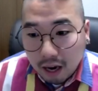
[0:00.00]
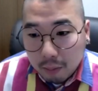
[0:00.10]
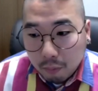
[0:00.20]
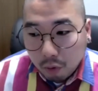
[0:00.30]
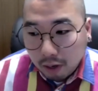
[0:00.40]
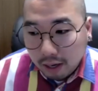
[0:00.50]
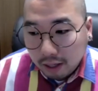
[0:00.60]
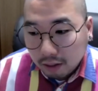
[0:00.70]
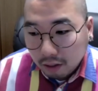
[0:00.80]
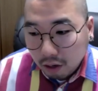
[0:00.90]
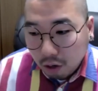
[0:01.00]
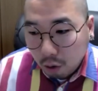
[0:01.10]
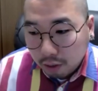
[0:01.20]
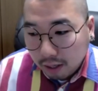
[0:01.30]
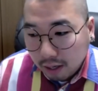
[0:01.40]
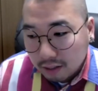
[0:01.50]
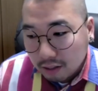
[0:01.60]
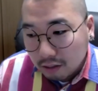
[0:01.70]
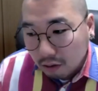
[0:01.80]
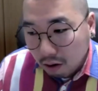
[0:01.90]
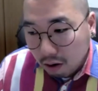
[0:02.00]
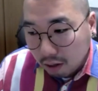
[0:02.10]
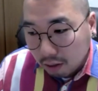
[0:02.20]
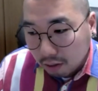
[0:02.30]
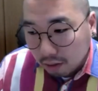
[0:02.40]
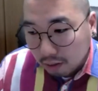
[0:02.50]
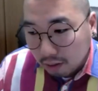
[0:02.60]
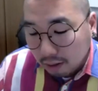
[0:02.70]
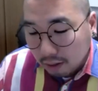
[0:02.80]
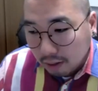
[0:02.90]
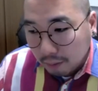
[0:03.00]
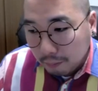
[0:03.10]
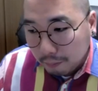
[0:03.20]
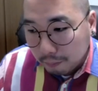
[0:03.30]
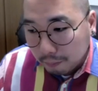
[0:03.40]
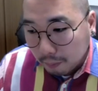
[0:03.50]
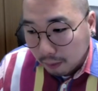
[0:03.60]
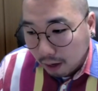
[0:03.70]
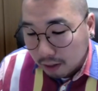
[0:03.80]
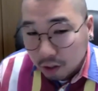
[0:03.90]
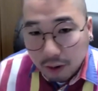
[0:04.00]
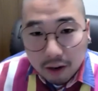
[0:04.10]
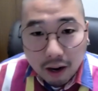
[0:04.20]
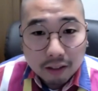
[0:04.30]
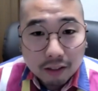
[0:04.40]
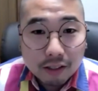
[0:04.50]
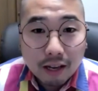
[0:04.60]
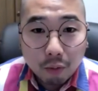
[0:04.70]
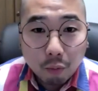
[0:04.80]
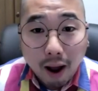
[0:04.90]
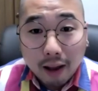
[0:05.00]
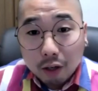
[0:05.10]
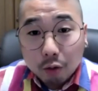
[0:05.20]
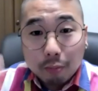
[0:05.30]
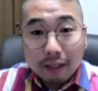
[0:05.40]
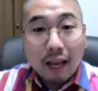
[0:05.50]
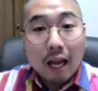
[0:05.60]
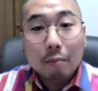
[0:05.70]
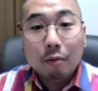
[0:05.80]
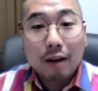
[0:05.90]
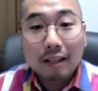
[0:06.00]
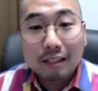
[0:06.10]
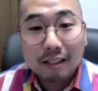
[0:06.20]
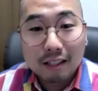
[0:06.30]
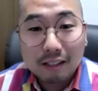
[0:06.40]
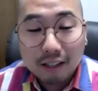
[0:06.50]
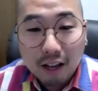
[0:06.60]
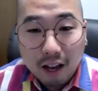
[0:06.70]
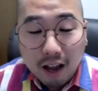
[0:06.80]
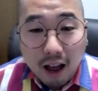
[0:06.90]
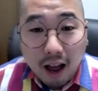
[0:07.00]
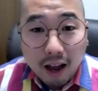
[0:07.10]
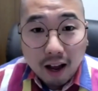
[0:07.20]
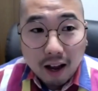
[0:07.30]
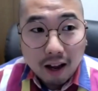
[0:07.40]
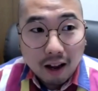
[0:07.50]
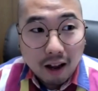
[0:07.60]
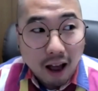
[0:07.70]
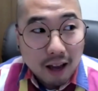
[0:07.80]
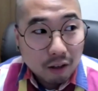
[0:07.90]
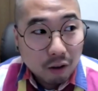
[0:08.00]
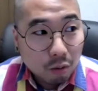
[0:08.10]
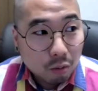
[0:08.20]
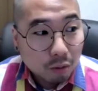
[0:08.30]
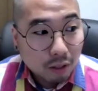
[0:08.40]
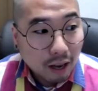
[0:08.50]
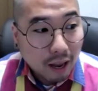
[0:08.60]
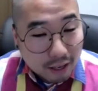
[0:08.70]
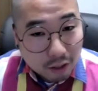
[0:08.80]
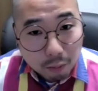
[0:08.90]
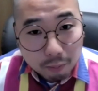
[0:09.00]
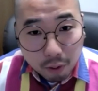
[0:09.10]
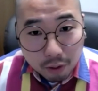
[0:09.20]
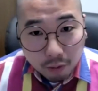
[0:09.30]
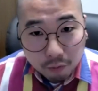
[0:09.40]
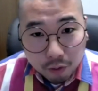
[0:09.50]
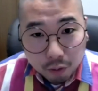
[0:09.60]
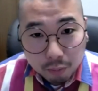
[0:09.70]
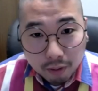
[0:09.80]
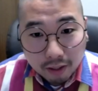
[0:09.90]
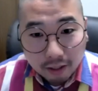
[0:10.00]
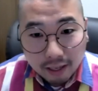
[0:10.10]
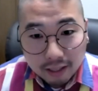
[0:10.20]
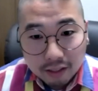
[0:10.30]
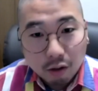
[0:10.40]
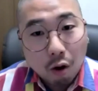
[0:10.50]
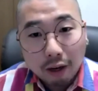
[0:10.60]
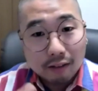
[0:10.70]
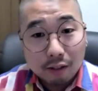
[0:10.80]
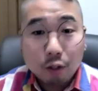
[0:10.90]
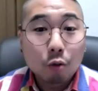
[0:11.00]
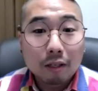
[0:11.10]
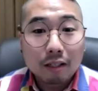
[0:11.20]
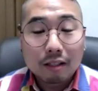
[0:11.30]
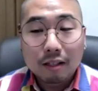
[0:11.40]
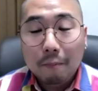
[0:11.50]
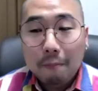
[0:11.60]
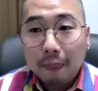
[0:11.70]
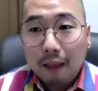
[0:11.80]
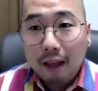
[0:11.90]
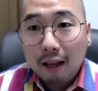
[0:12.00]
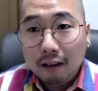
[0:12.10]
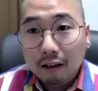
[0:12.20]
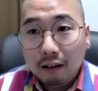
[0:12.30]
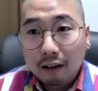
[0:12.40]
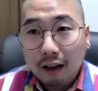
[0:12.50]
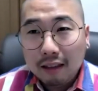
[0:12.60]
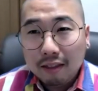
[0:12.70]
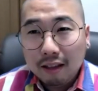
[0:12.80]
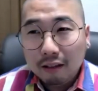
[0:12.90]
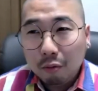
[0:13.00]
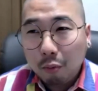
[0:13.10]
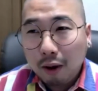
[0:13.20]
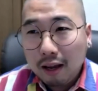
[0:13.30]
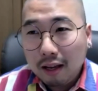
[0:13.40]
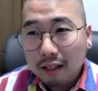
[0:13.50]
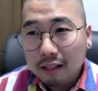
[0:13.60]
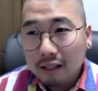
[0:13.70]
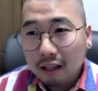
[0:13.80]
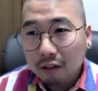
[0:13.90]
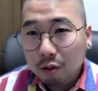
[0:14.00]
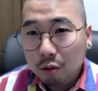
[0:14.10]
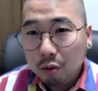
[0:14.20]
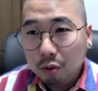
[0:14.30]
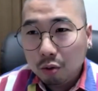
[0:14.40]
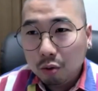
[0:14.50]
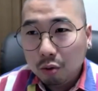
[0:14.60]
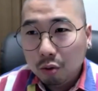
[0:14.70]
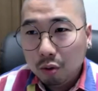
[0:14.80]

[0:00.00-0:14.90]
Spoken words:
I'm more like, okay, let's talk. I try to understand why you became a racist. I don't like your point of view, but let's talk as humans. And I think the way is not to